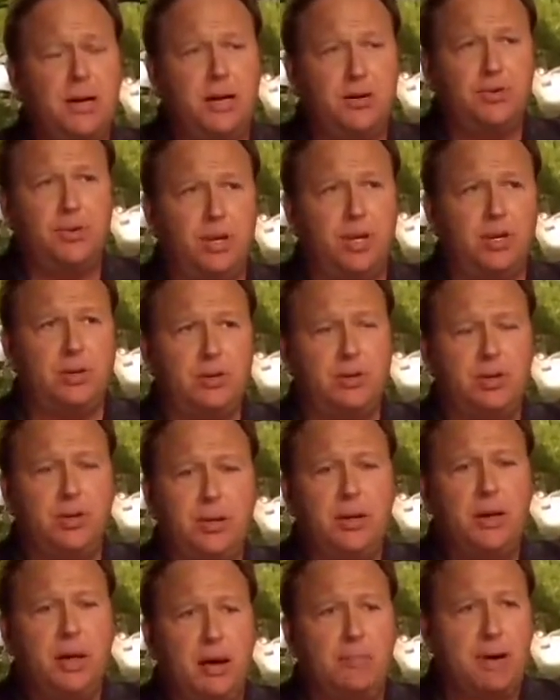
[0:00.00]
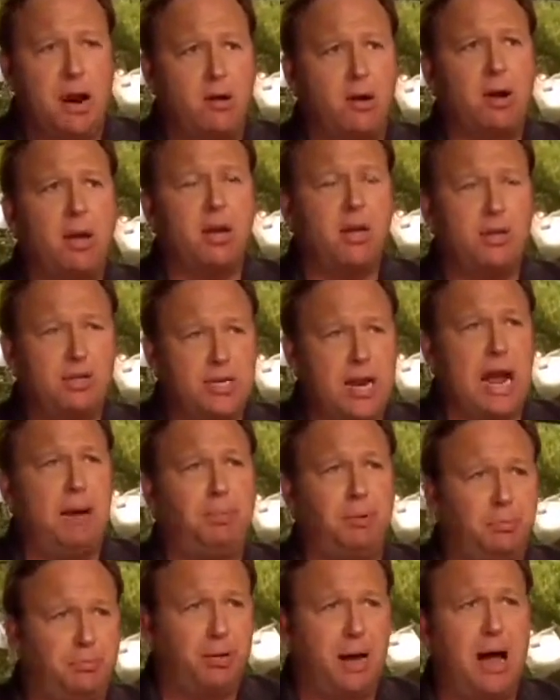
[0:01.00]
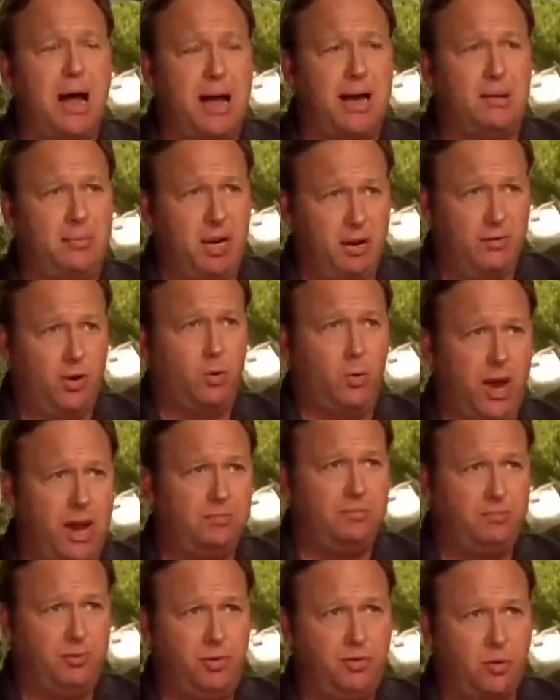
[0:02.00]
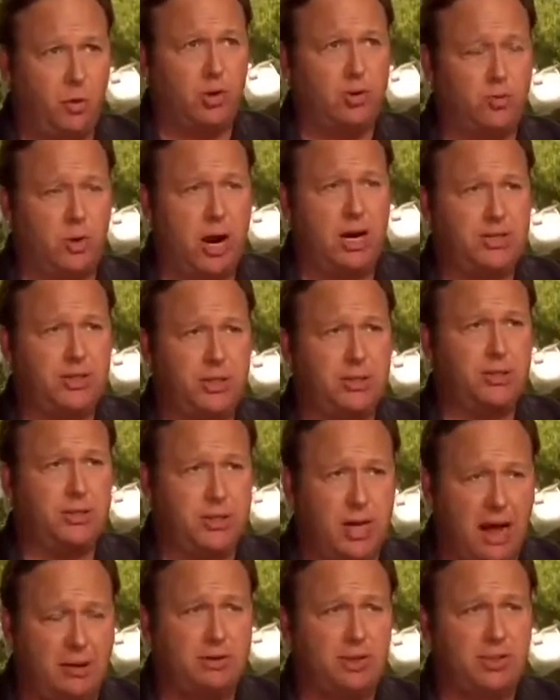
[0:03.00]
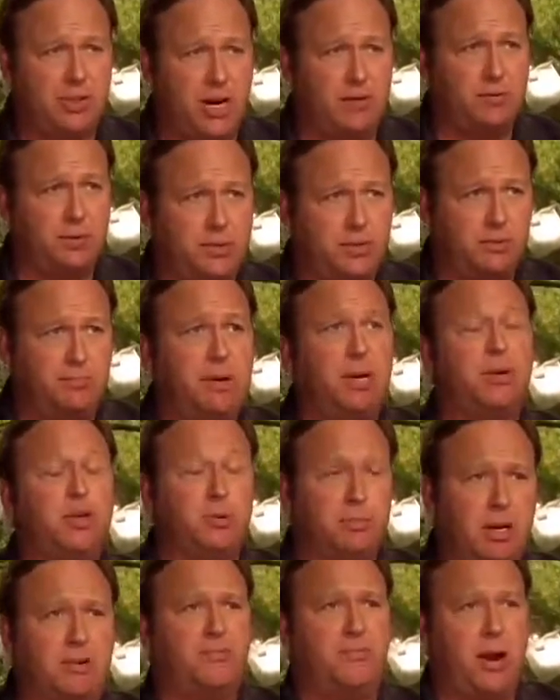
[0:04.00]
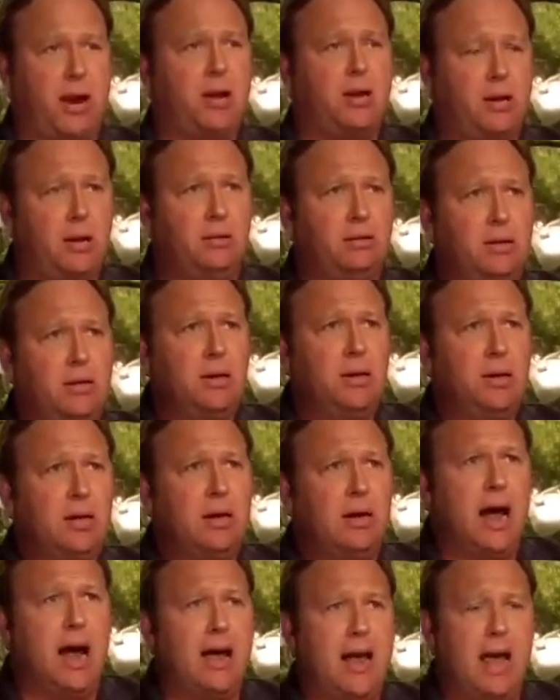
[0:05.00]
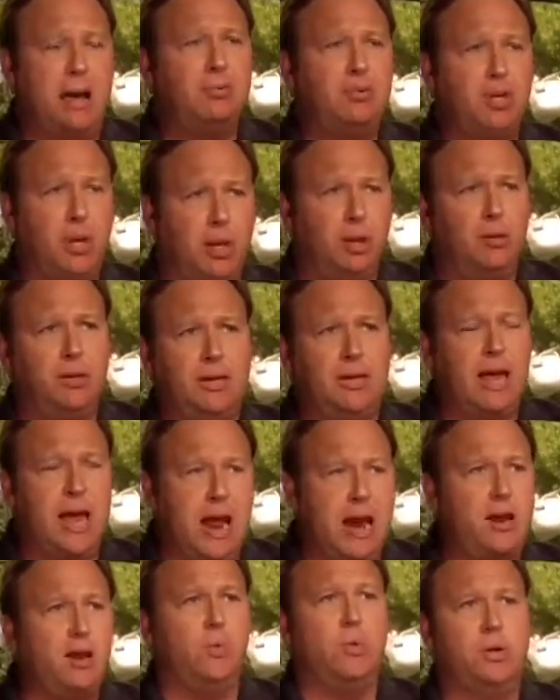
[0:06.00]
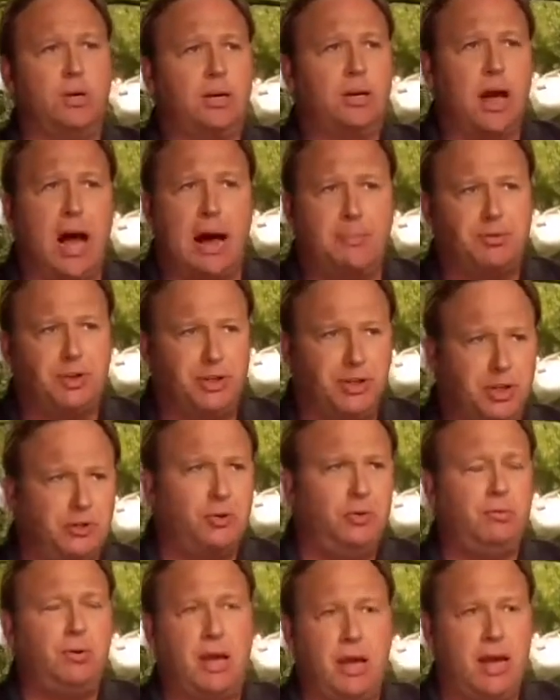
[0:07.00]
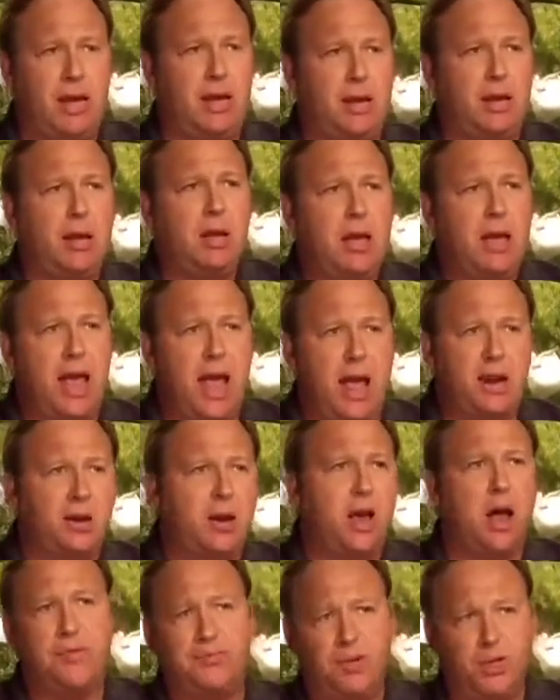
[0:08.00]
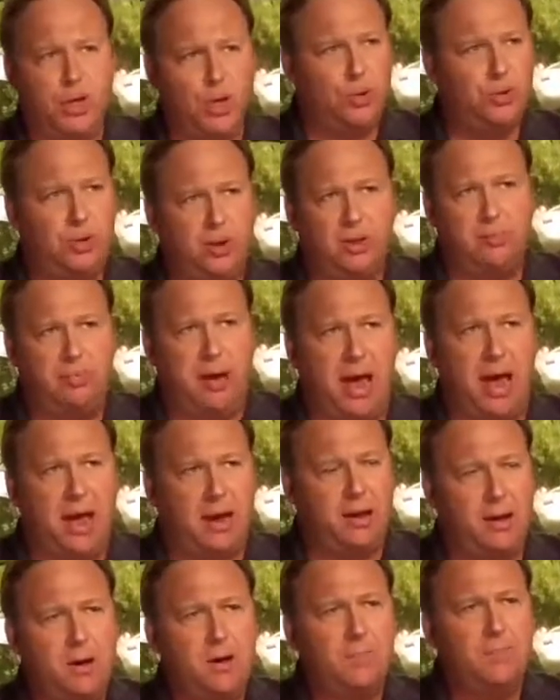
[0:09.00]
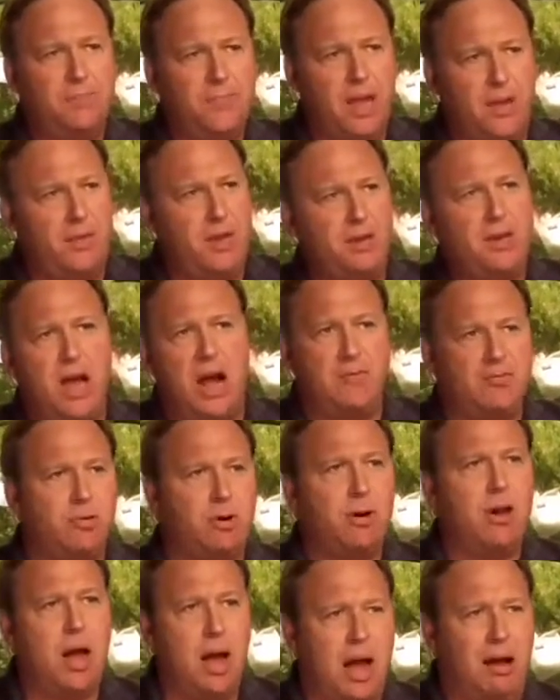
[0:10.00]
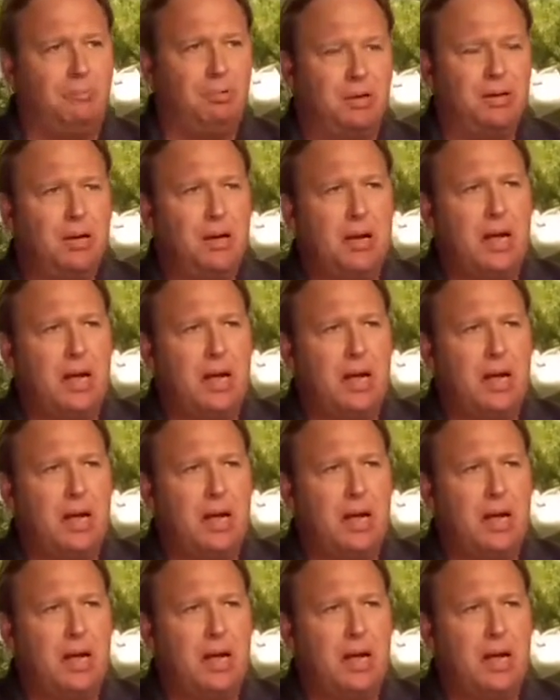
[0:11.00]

is as American as apple pie. I mean, have you read George Washington, Thomas Jefferson, Benjamin Franklin? I absolutely hate it when the cops shoot a handcuffed youth in the back and then cover it up.